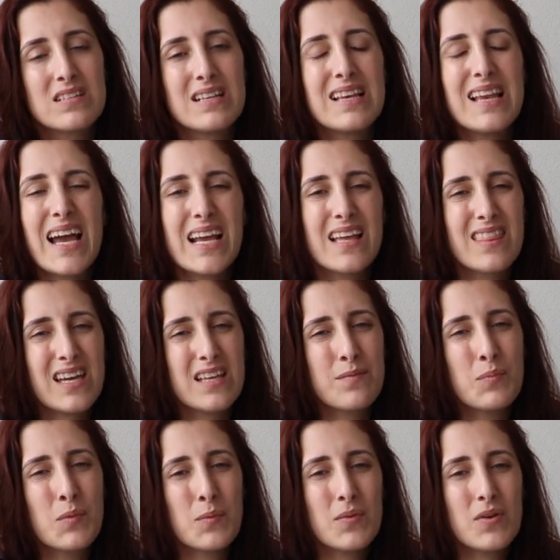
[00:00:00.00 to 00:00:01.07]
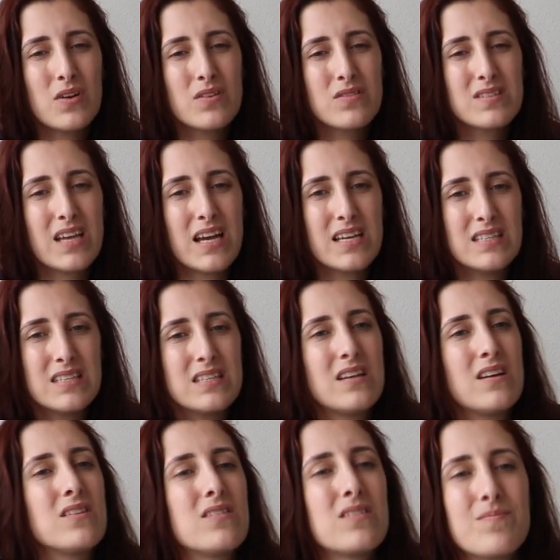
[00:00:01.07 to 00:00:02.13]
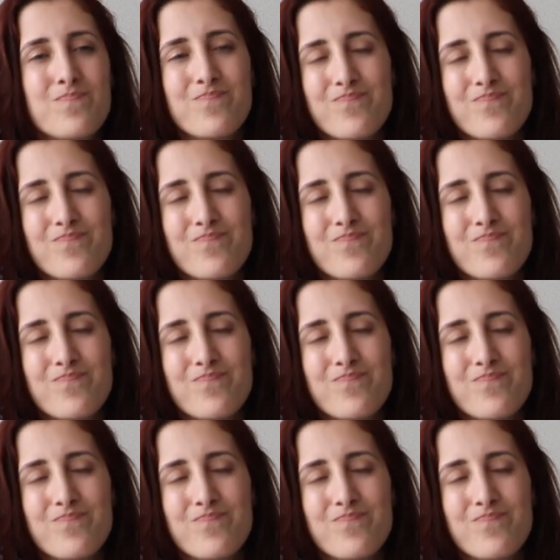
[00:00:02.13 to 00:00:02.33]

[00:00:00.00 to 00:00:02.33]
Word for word: like that moment. I didn't